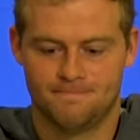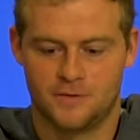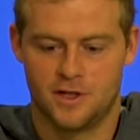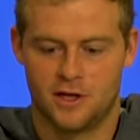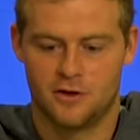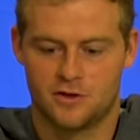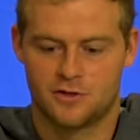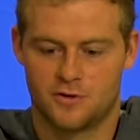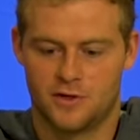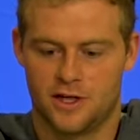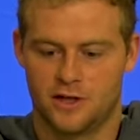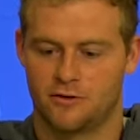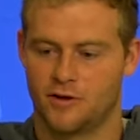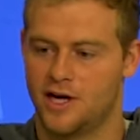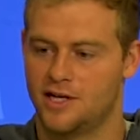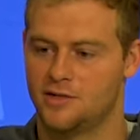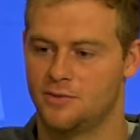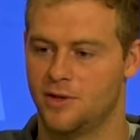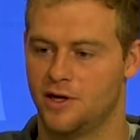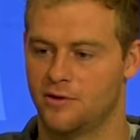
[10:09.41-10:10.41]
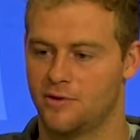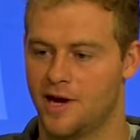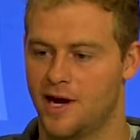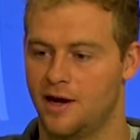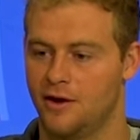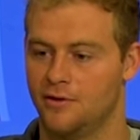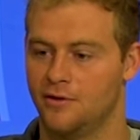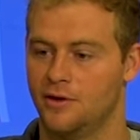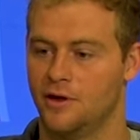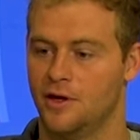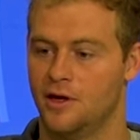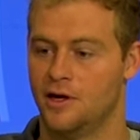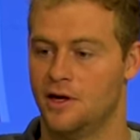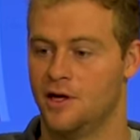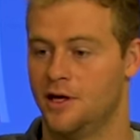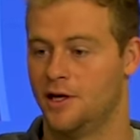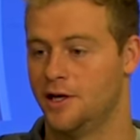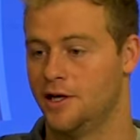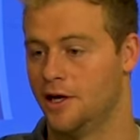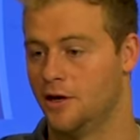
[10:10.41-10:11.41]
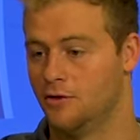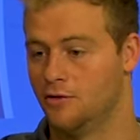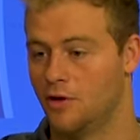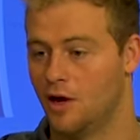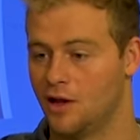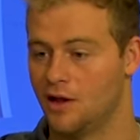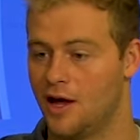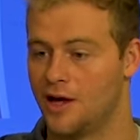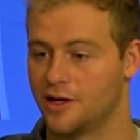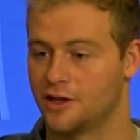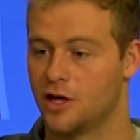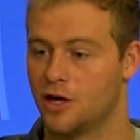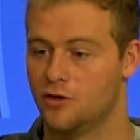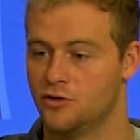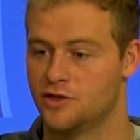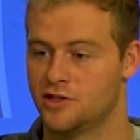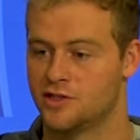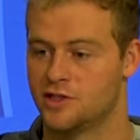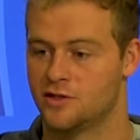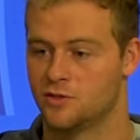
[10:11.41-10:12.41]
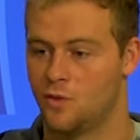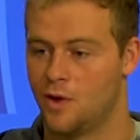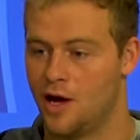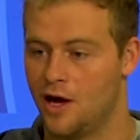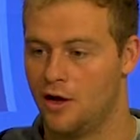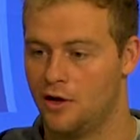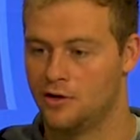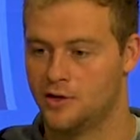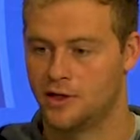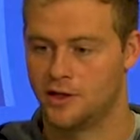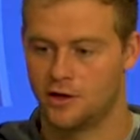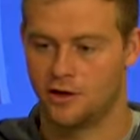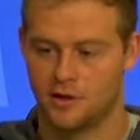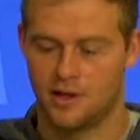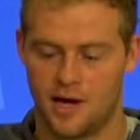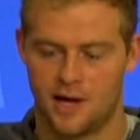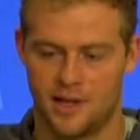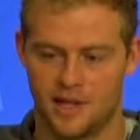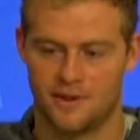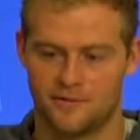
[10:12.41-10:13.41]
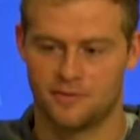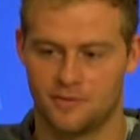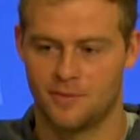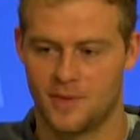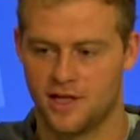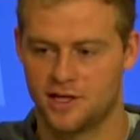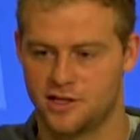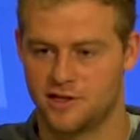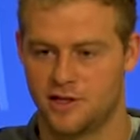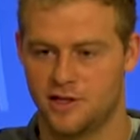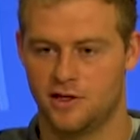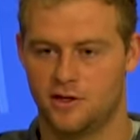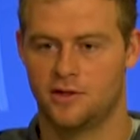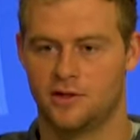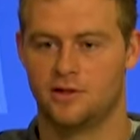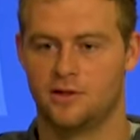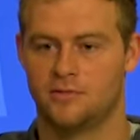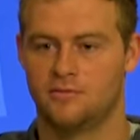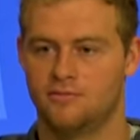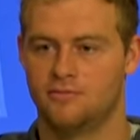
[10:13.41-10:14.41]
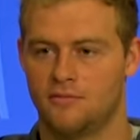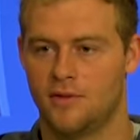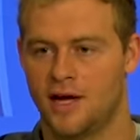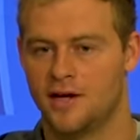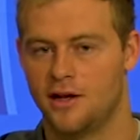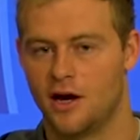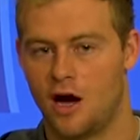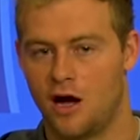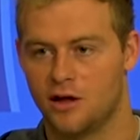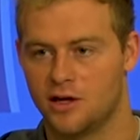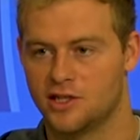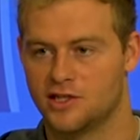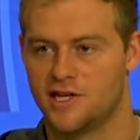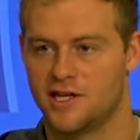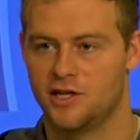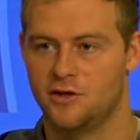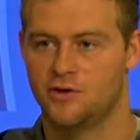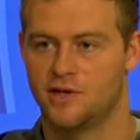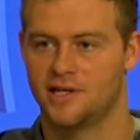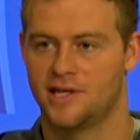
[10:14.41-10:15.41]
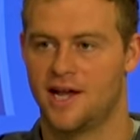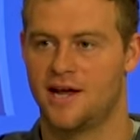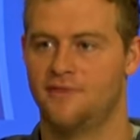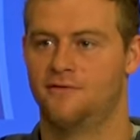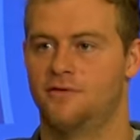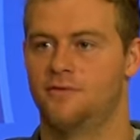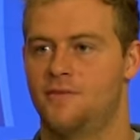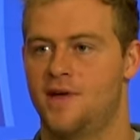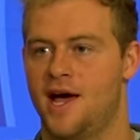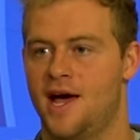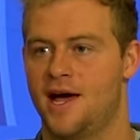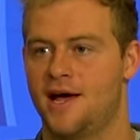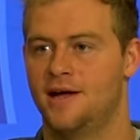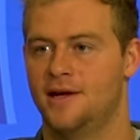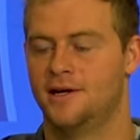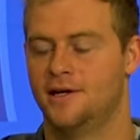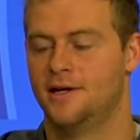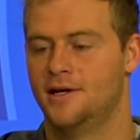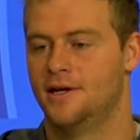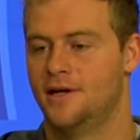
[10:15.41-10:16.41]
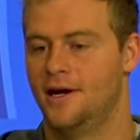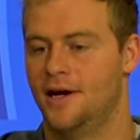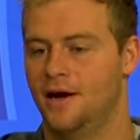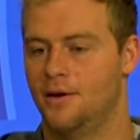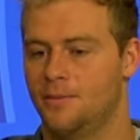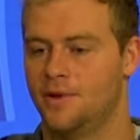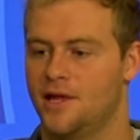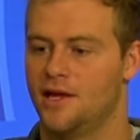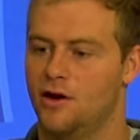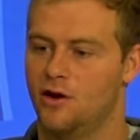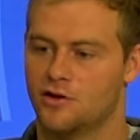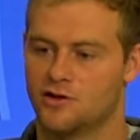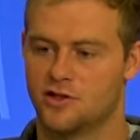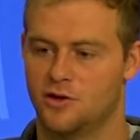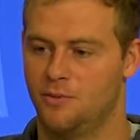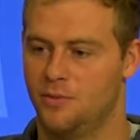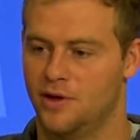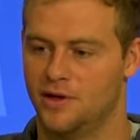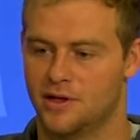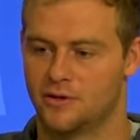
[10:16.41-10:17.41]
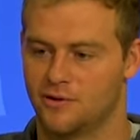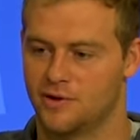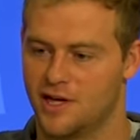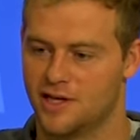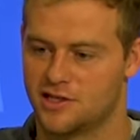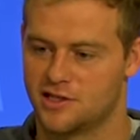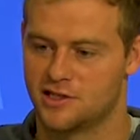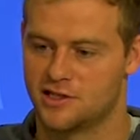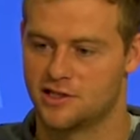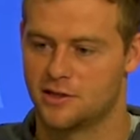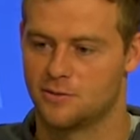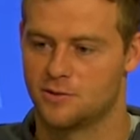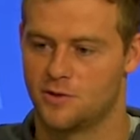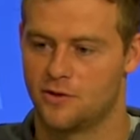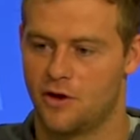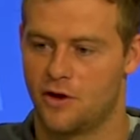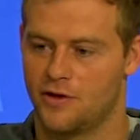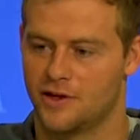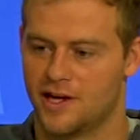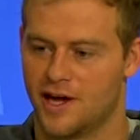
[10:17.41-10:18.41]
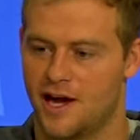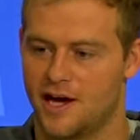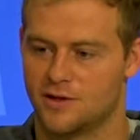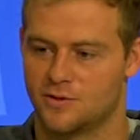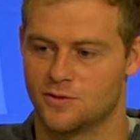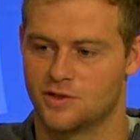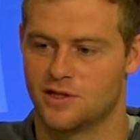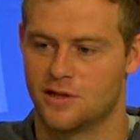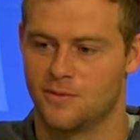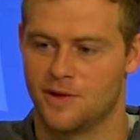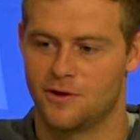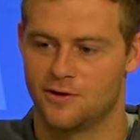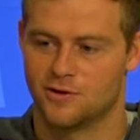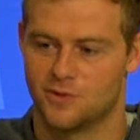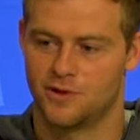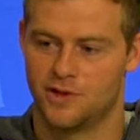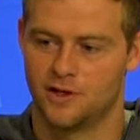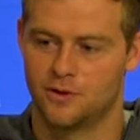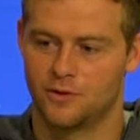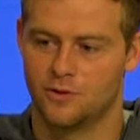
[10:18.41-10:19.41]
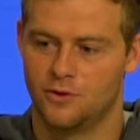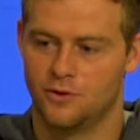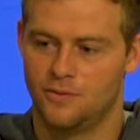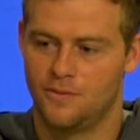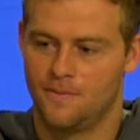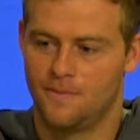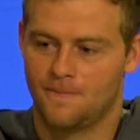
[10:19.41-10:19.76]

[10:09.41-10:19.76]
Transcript: You know, it was really great to be around, you know, a lot of coaches as well. You know, a lot of information that you can and knowledge that you can gain from that. And then also building relationships with all the guys was something that was really cool.